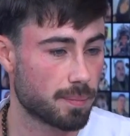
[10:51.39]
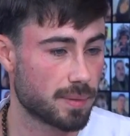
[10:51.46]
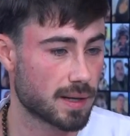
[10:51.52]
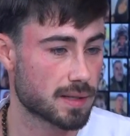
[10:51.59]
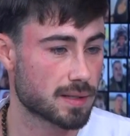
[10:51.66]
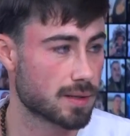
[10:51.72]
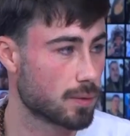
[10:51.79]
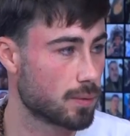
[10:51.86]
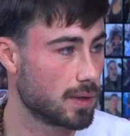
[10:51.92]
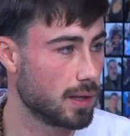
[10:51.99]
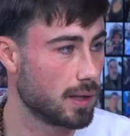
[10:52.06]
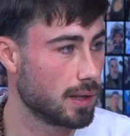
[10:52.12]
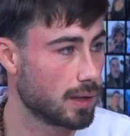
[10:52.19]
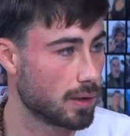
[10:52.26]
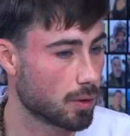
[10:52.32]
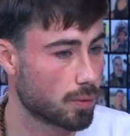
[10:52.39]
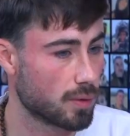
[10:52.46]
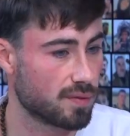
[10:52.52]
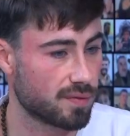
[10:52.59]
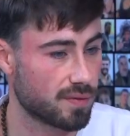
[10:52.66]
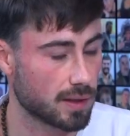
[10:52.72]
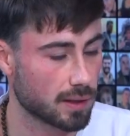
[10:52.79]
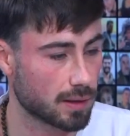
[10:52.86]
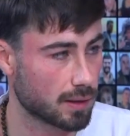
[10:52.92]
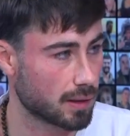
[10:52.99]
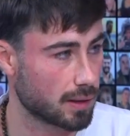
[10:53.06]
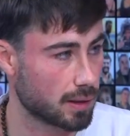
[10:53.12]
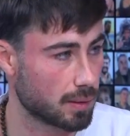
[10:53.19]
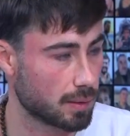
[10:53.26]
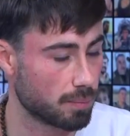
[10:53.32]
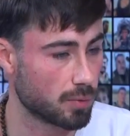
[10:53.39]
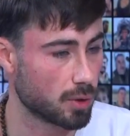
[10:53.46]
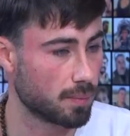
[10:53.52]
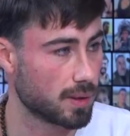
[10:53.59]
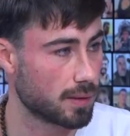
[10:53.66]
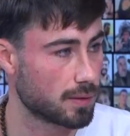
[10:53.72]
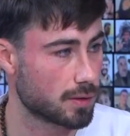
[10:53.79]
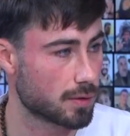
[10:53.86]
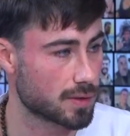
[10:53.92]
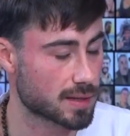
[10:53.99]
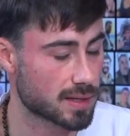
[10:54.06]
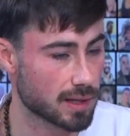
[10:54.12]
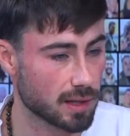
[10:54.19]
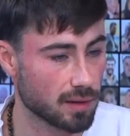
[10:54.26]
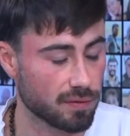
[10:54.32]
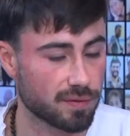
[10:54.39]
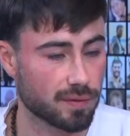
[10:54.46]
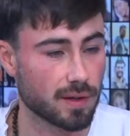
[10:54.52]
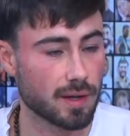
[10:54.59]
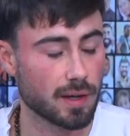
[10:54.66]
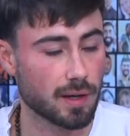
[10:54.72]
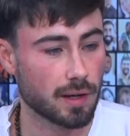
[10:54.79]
passed a really horrific moment yourself,